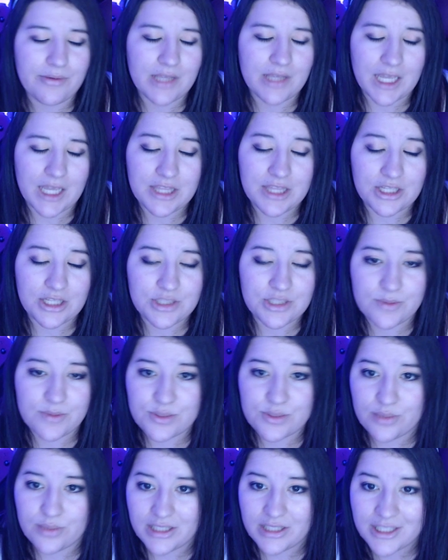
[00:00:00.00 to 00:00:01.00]
thought she
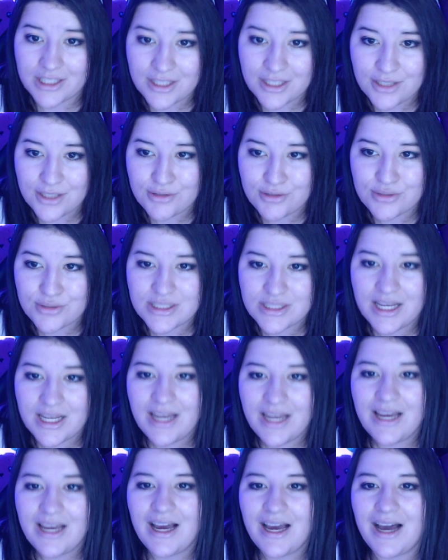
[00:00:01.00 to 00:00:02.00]
was really cute.
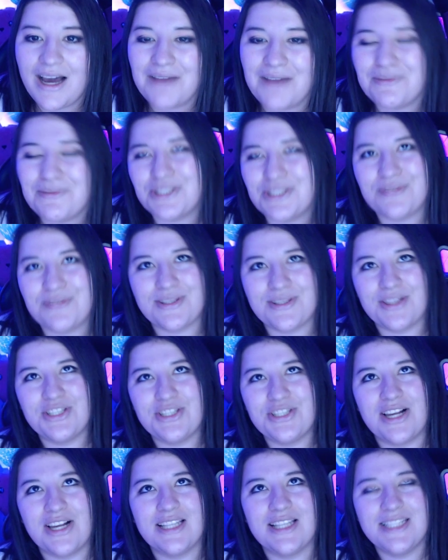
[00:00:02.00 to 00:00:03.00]
I mean, she was on the
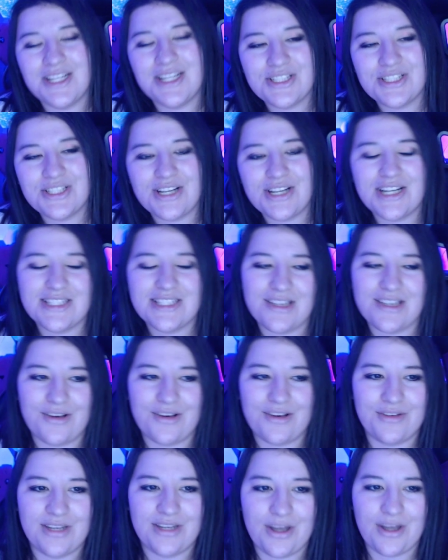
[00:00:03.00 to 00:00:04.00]
Chocolatiers art,
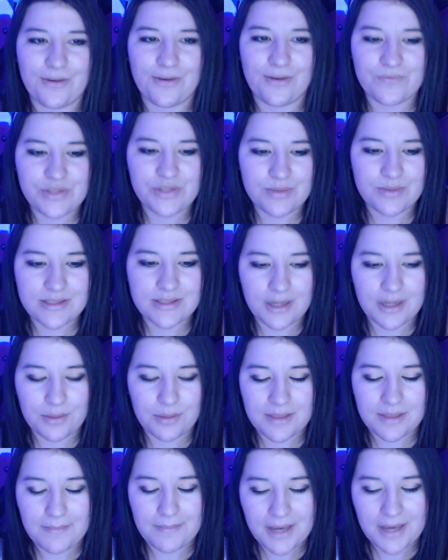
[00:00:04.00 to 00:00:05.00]
so you know she was there
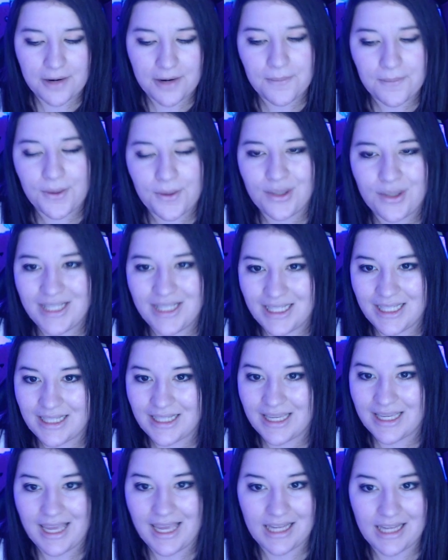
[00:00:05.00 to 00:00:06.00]
with Marvel,
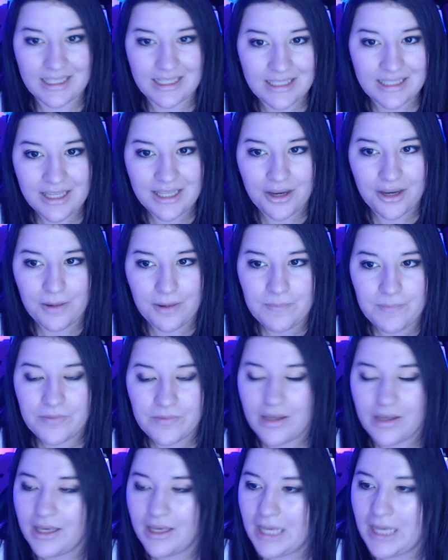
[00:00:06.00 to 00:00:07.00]
Lily, and Cleo.
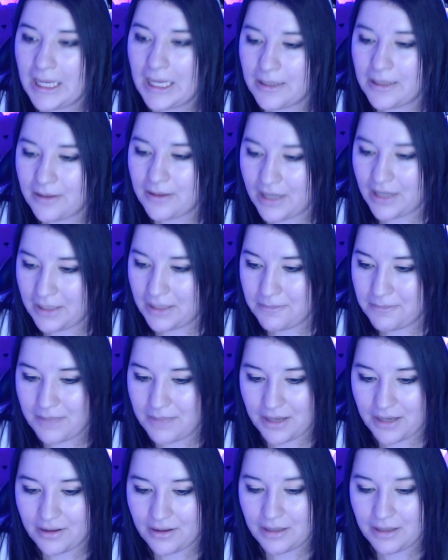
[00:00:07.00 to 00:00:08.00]

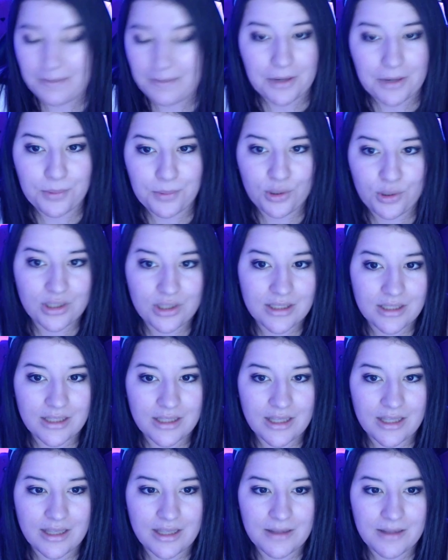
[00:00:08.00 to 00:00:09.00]
Marvel
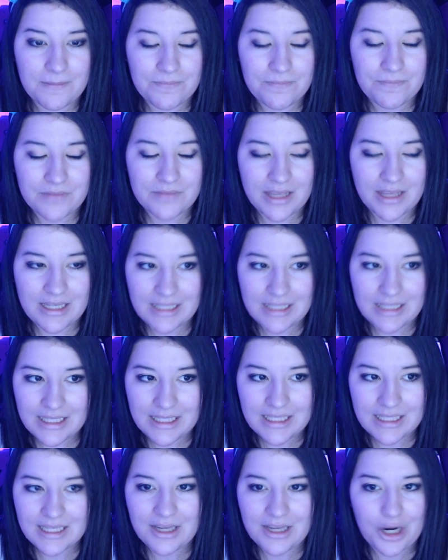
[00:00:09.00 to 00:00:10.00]
and
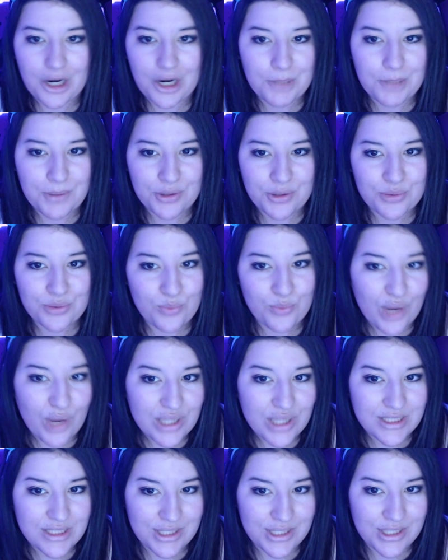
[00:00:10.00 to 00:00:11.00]
Lily are both
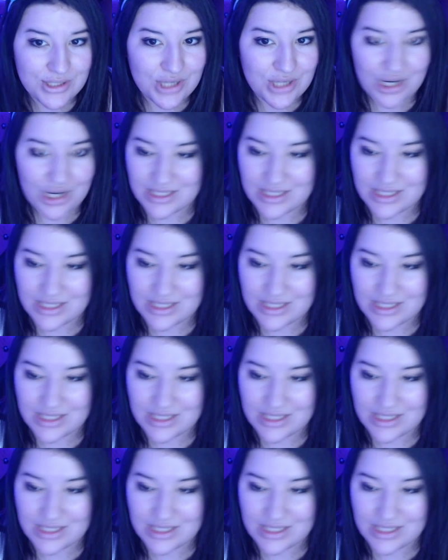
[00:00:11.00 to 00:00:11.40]
wand users